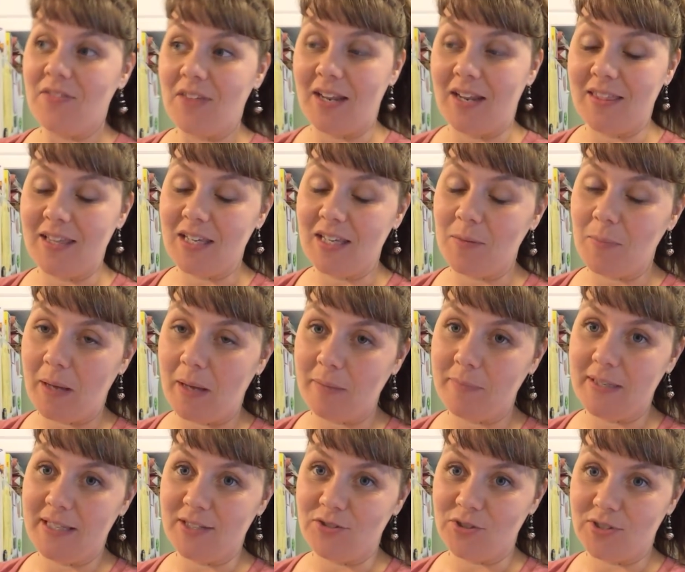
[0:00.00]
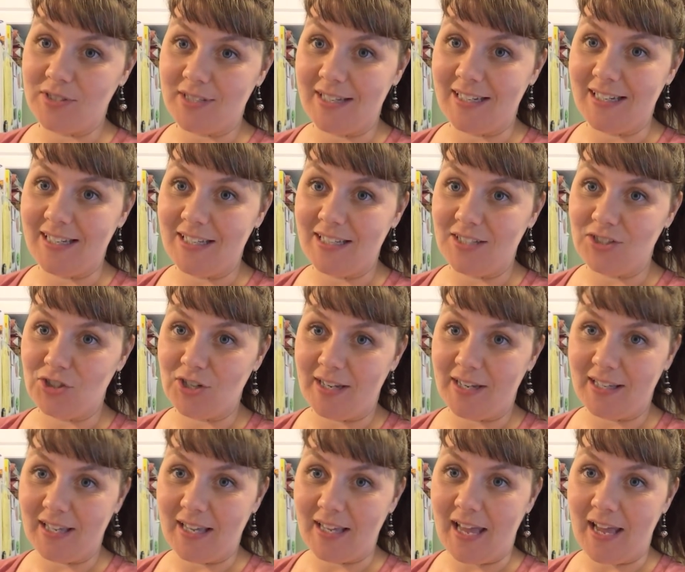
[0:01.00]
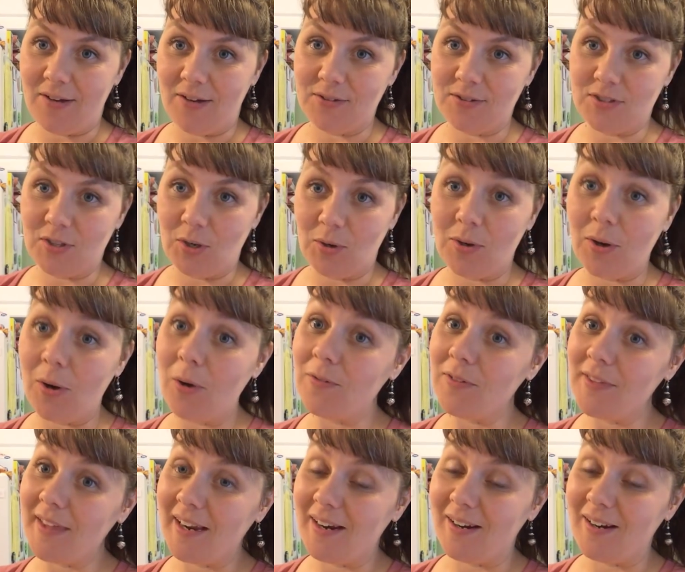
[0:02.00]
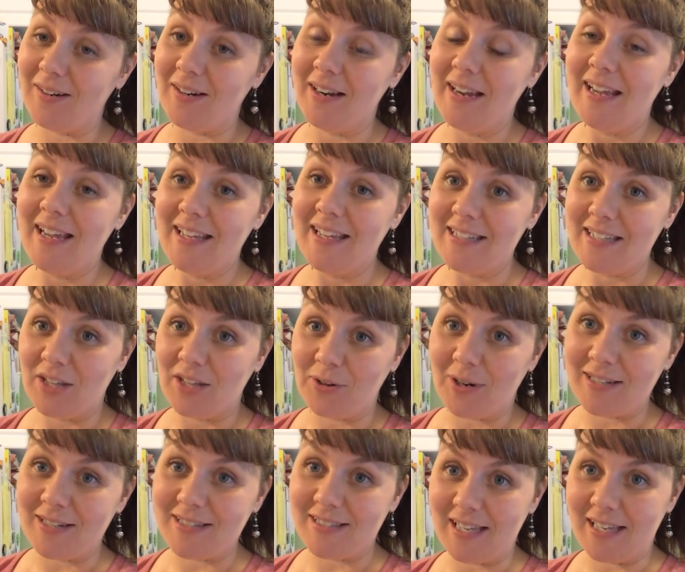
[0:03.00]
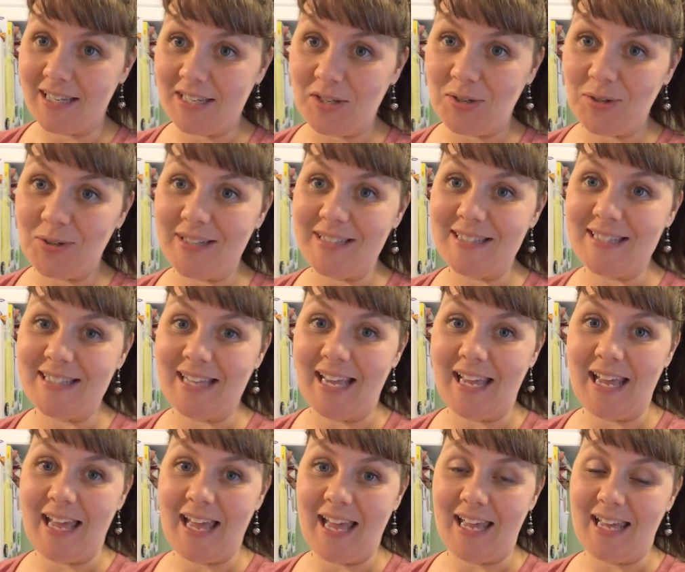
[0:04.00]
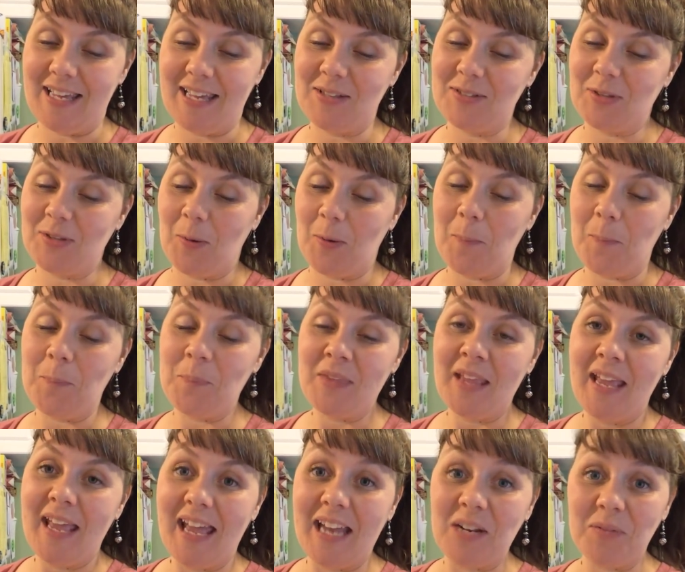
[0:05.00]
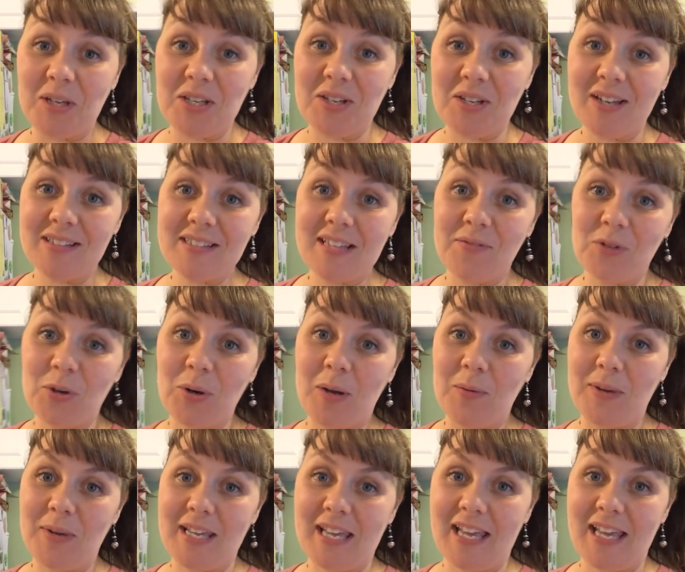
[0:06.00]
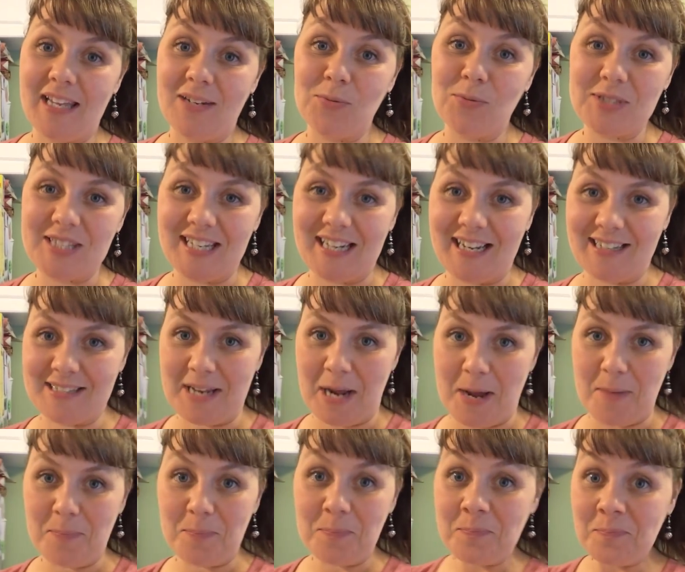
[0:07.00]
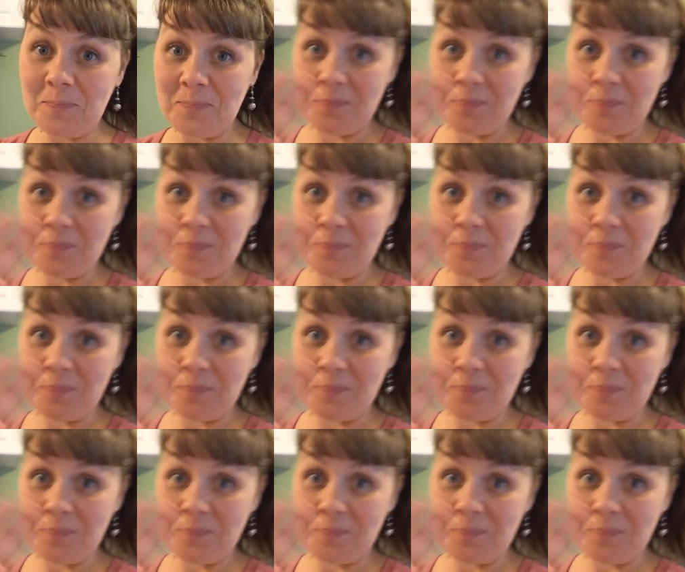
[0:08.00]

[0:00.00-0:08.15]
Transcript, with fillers: that I think you might be interested in checking out. So go over there, tell her I sent you, and say hey. So anyway, you guys have a great weekend. We'll see you next time.